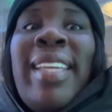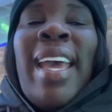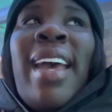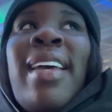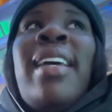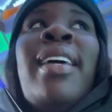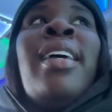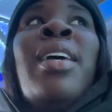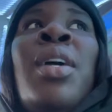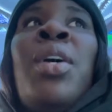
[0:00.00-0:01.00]
Yeah.
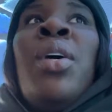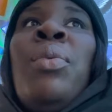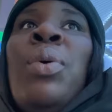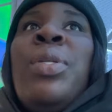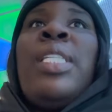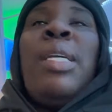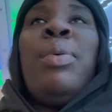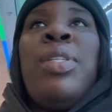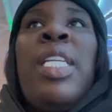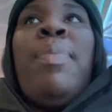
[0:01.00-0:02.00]
We'll see.
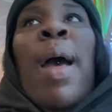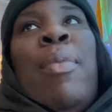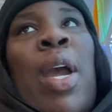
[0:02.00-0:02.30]
But I'm